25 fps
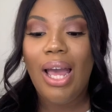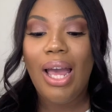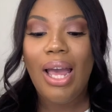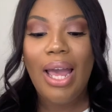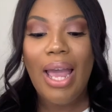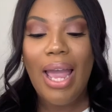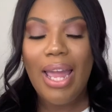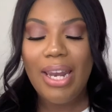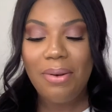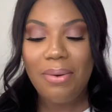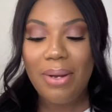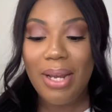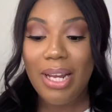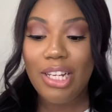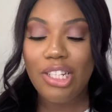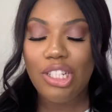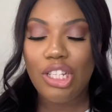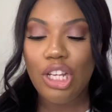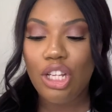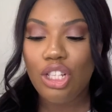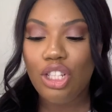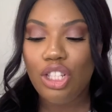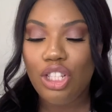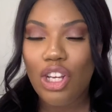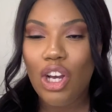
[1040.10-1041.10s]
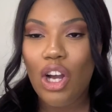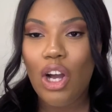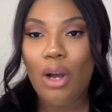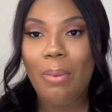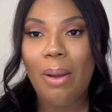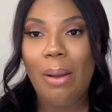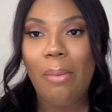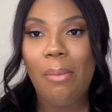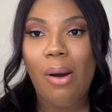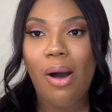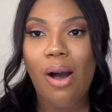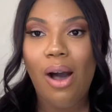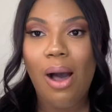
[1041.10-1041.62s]
anyways, so
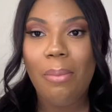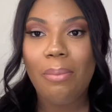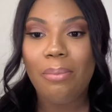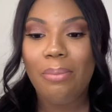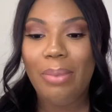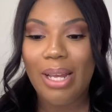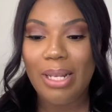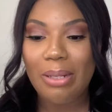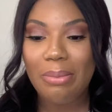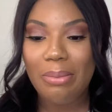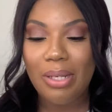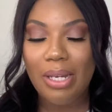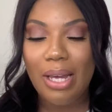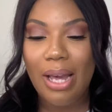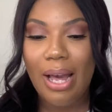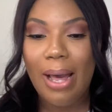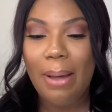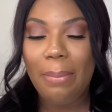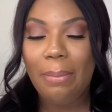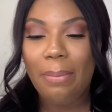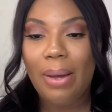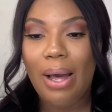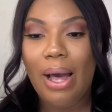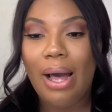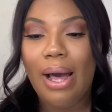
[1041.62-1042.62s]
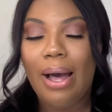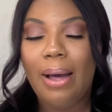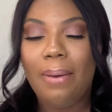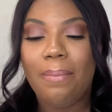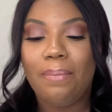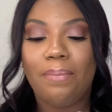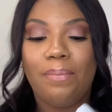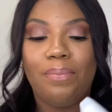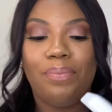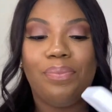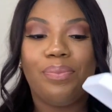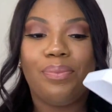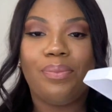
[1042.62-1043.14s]
my mom picked me up
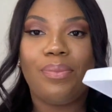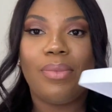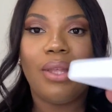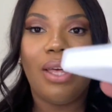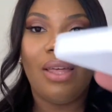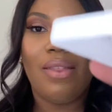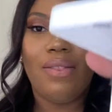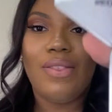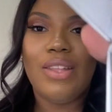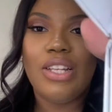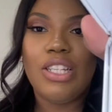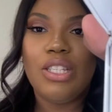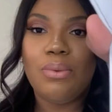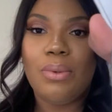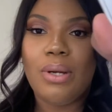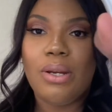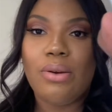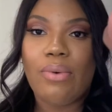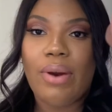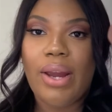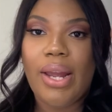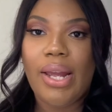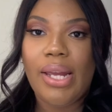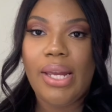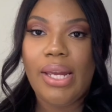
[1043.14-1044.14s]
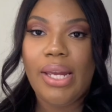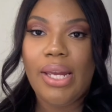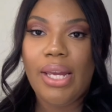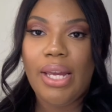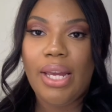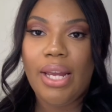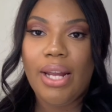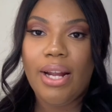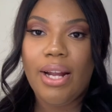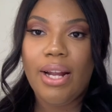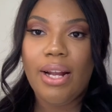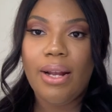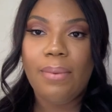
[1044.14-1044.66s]
um, this one right
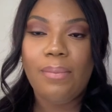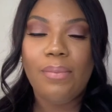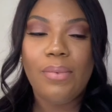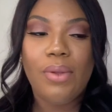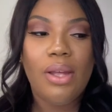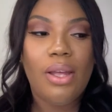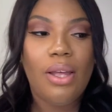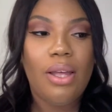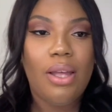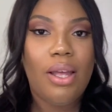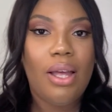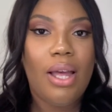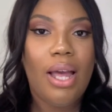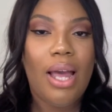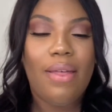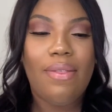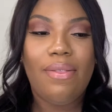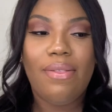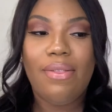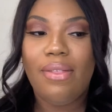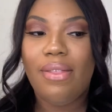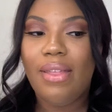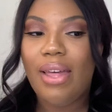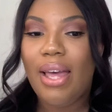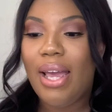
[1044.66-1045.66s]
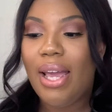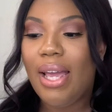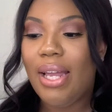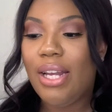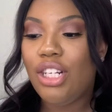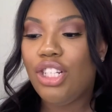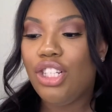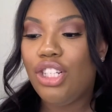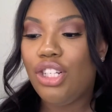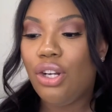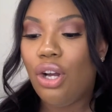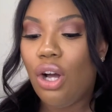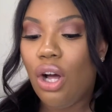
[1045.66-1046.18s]
here and then
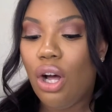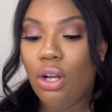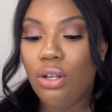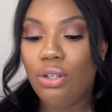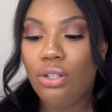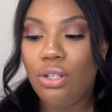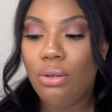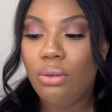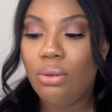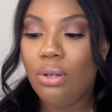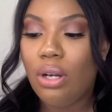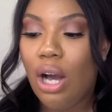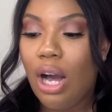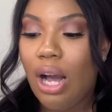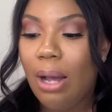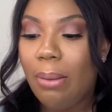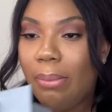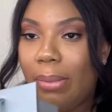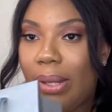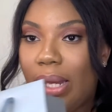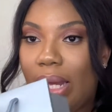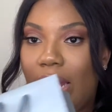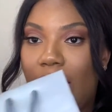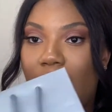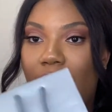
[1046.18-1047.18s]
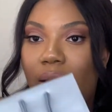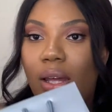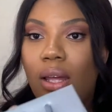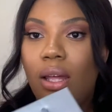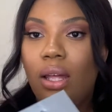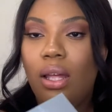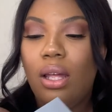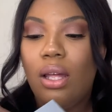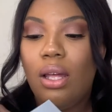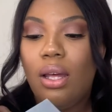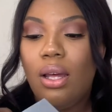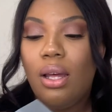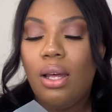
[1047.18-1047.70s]
she also got me
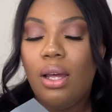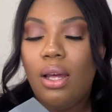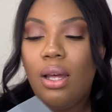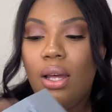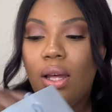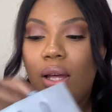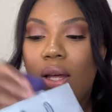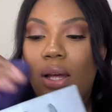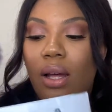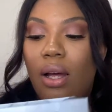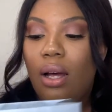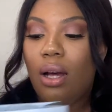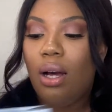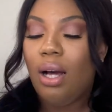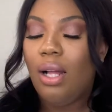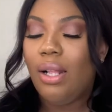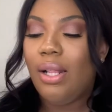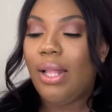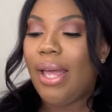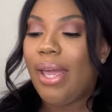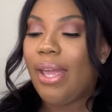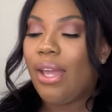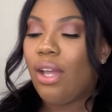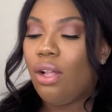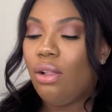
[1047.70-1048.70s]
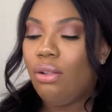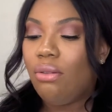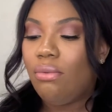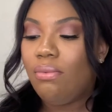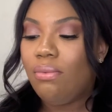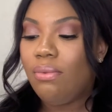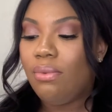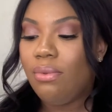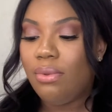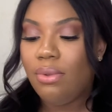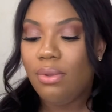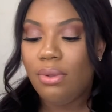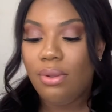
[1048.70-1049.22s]
a like
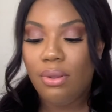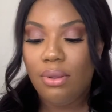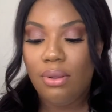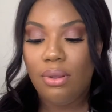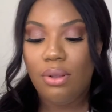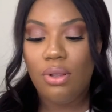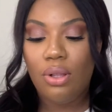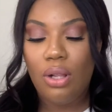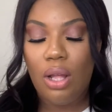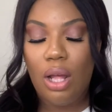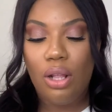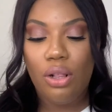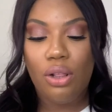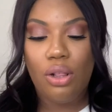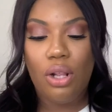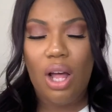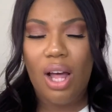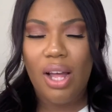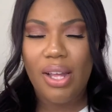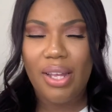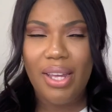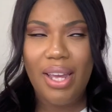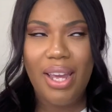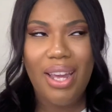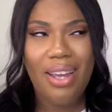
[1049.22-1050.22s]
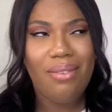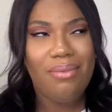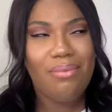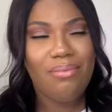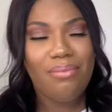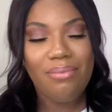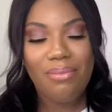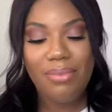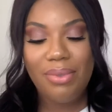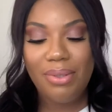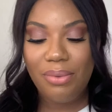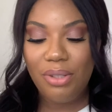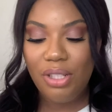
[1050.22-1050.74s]
a locket.
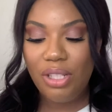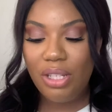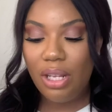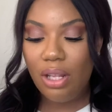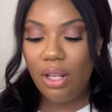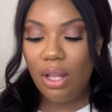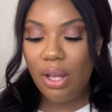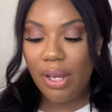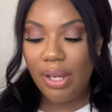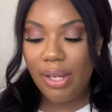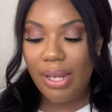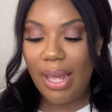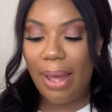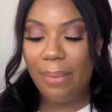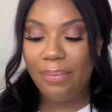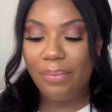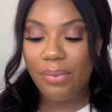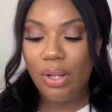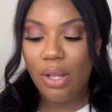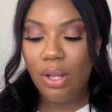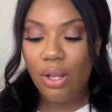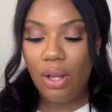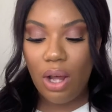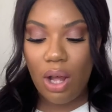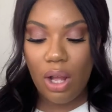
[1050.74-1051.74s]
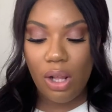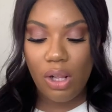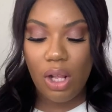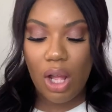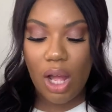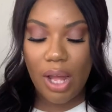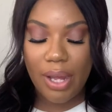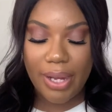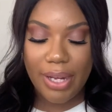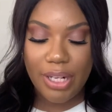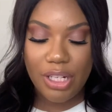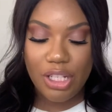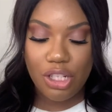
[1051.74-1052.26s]
a locket, yeah. A
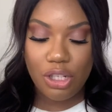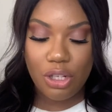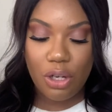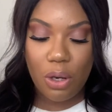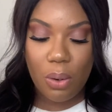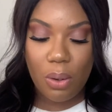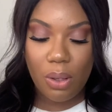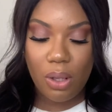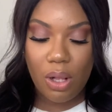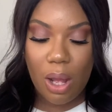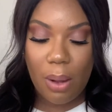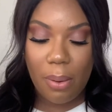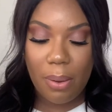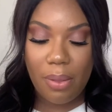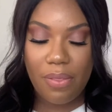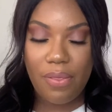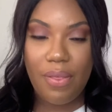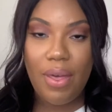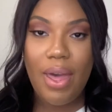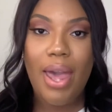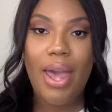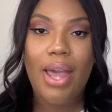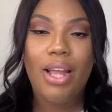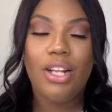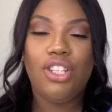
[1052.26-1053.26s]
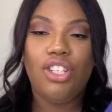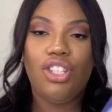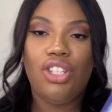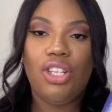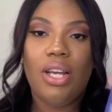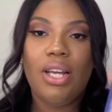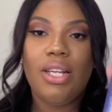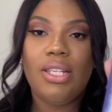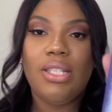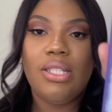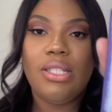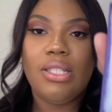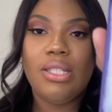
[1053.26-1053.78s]
locket to go along with it. It's
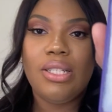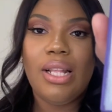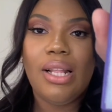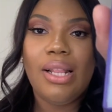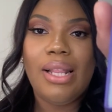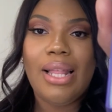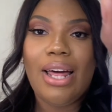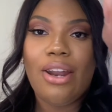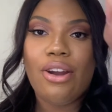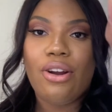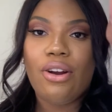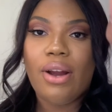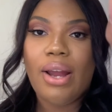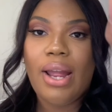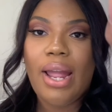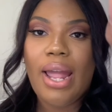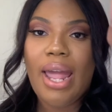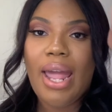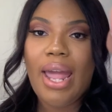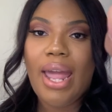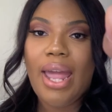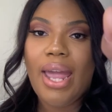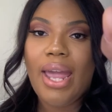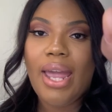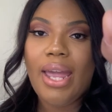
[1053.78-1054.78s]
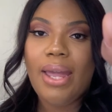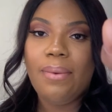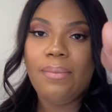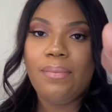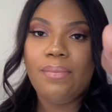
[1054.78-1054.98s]
just the letter A.